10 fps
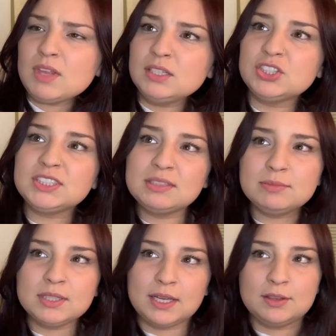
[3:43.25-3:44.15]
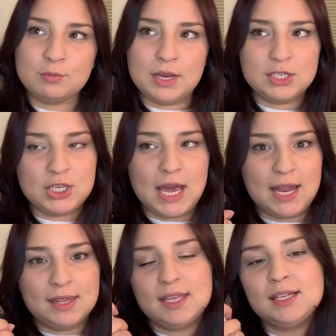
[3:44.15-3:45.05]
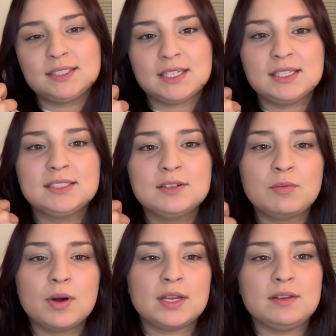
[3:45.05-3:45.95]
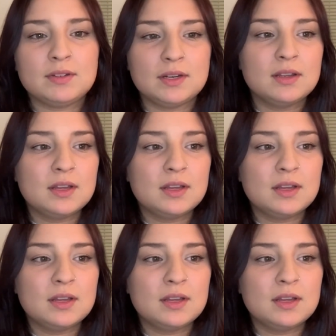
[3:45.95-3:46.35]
just seemed to like the way she had things, and I didn't want to even